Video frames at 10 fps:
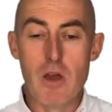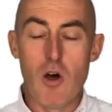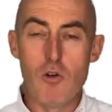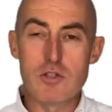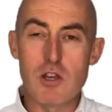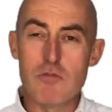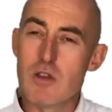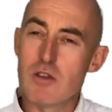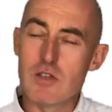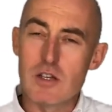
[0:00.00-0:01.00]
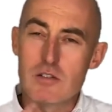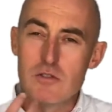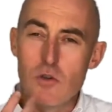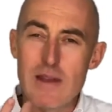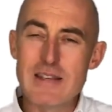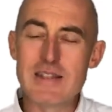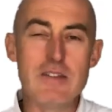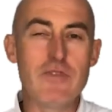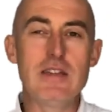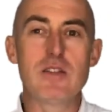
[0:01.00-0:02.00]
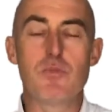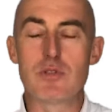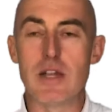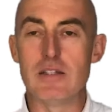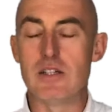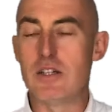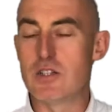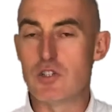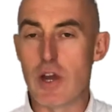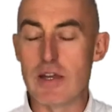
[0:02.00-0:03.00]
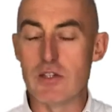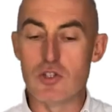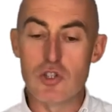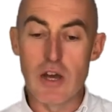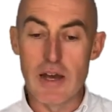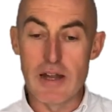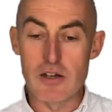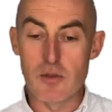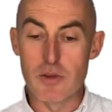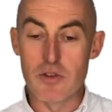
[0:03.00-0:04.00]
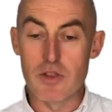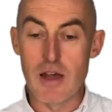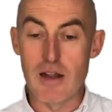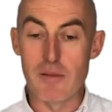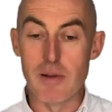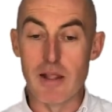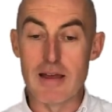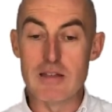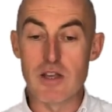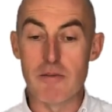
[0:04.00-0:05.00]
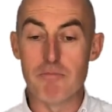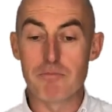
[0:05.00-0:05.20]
Also, the way CVs are presented has changed, and I'll come on to that a little bit later.